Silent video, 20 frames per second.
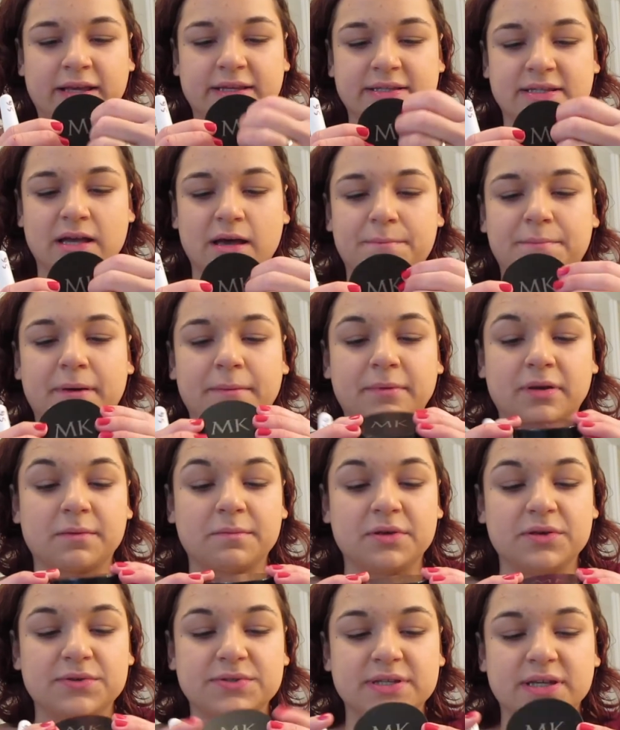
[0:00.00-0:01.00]
Next up, I'm going to
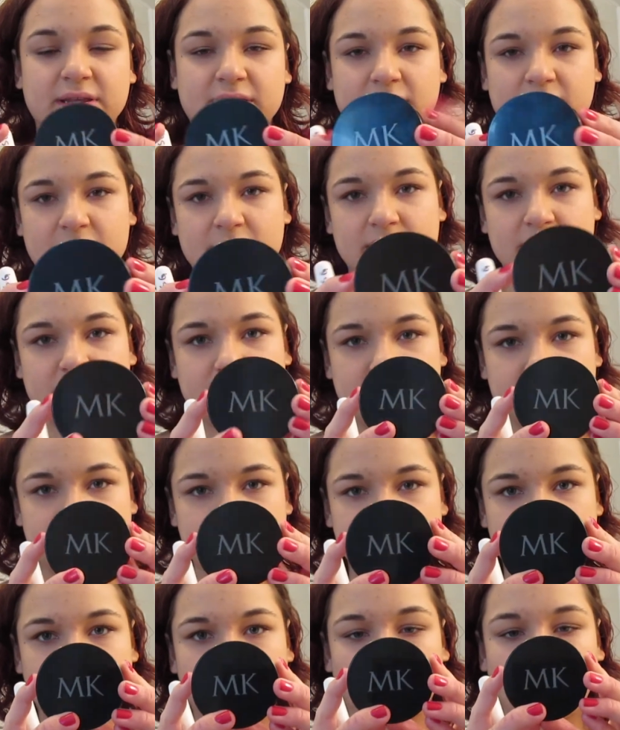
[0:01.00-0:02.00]
be using
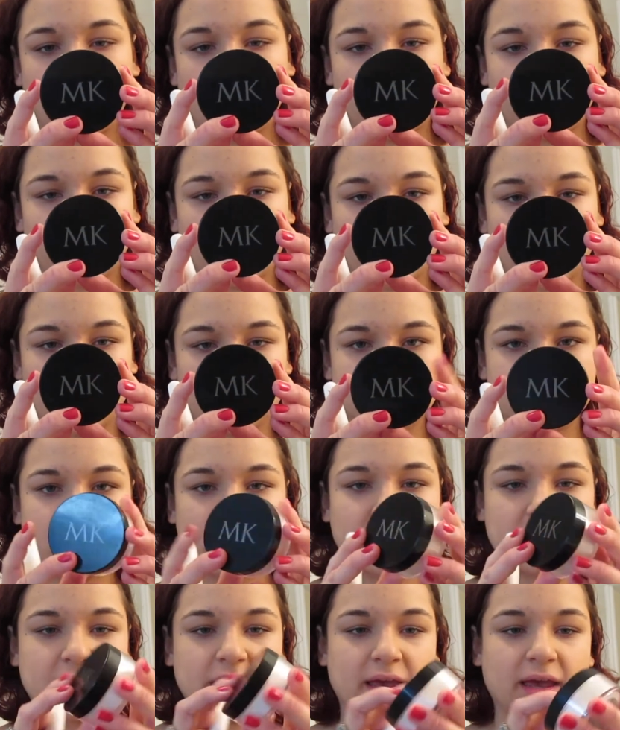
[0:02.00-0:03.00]
this
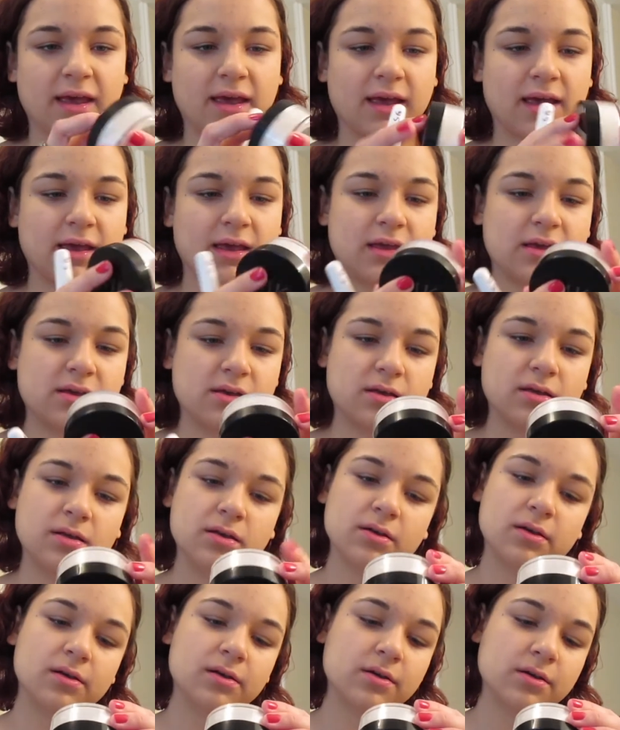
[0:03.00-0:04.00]
Mary Kay
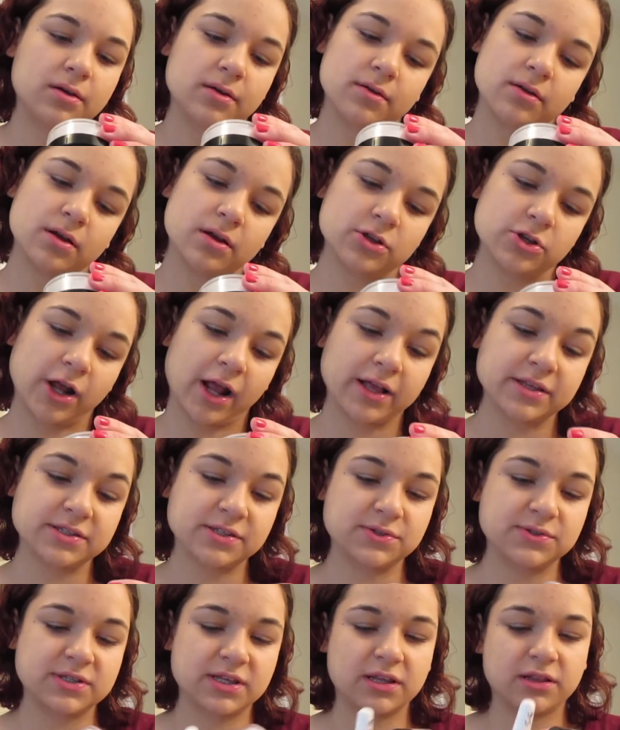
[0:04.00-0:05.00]

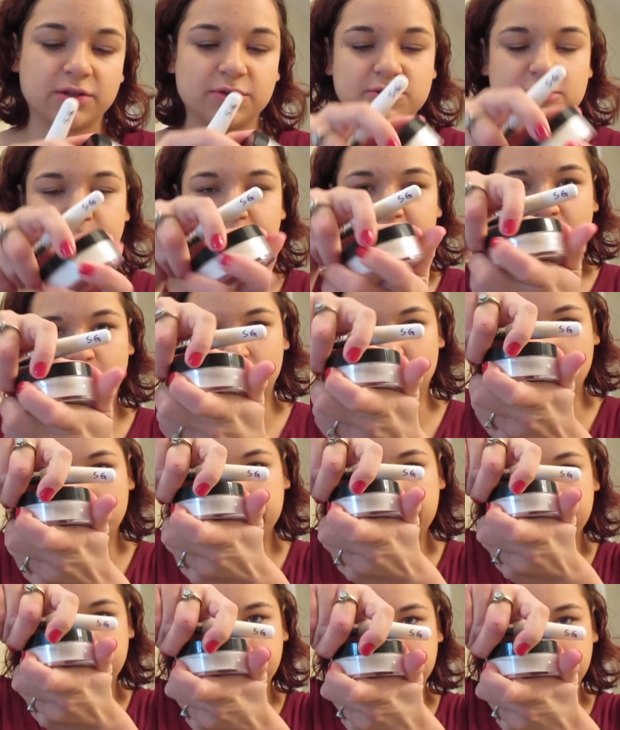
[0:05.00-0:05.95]
translucent loose powder.